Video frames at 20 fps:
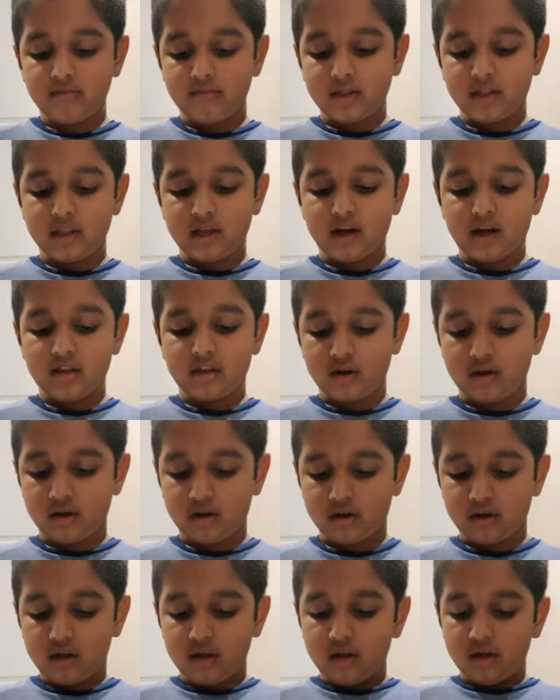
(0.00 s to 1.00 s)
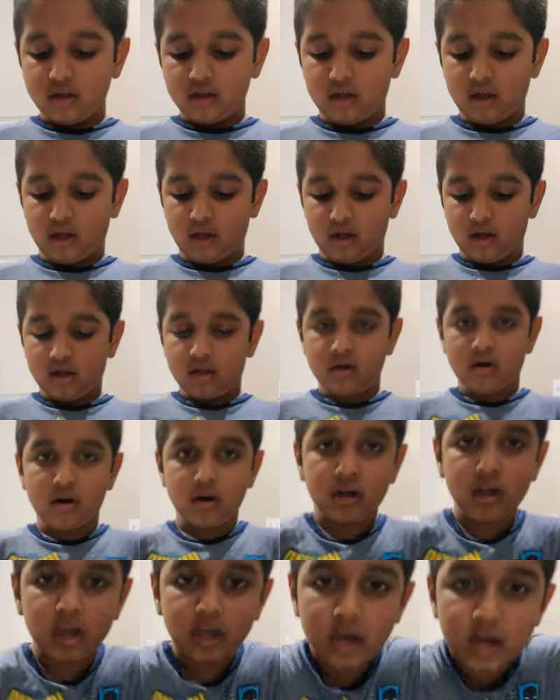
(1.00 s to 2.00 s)
with the other thing.
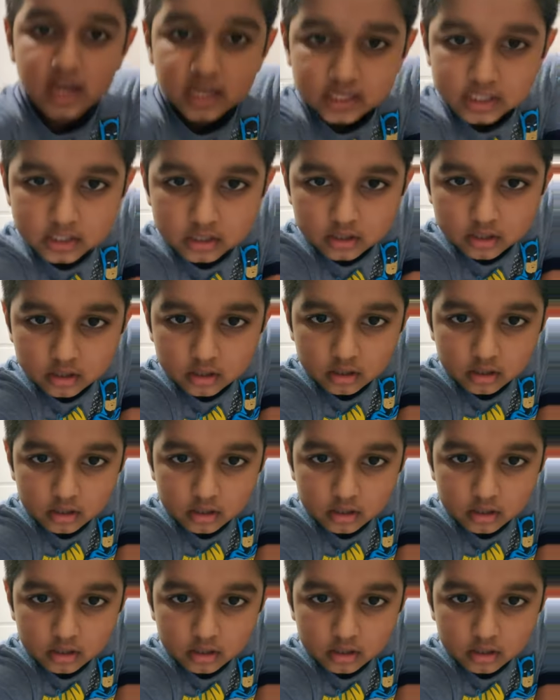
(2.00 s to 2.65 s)
Okay, guys?